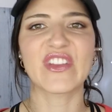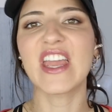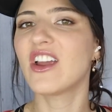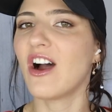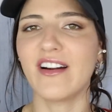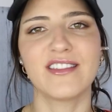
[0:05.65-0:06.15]

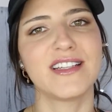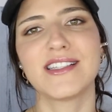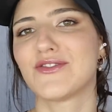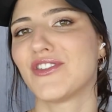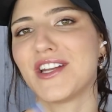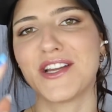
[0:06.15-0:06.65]
Thank God
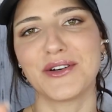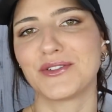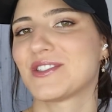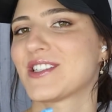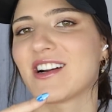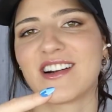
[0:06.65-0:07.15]
these
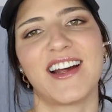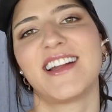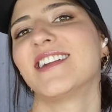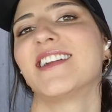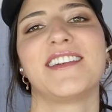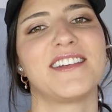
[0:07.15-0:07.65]
videos are
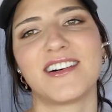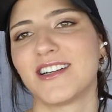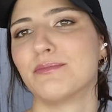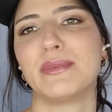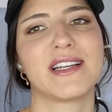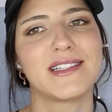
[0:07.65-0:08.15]
edited,
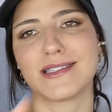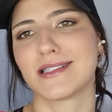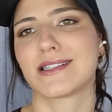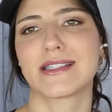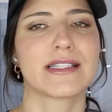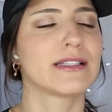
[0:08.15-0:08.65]
y'all,
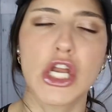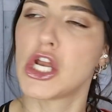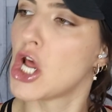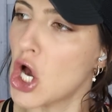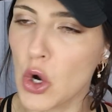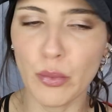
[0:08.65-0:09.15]
because
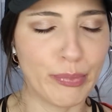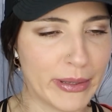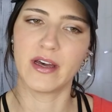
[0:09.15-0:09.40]
nope,